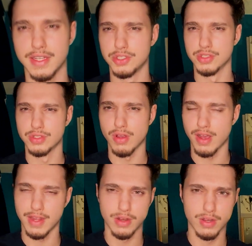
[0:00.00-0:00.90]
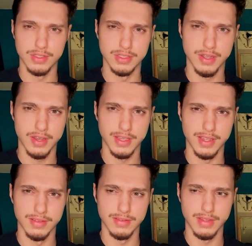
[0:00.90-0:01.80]
It's just kind of hard to
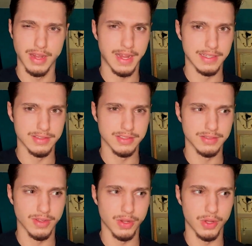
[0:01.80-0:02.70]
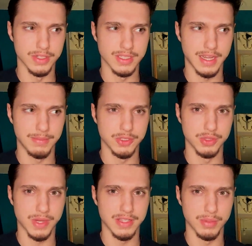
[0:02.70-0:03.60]
target the lats a lot of the time because you
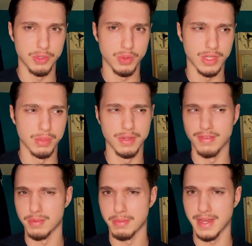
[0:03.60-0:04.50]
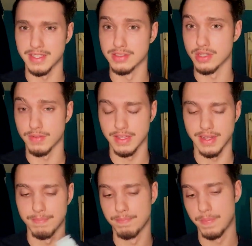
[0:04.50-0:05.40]
might end up doing a little bit of upper back and stuff like
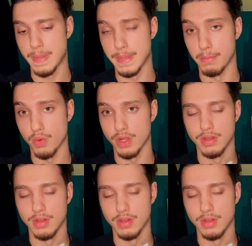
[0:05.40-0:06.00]
that. Number one.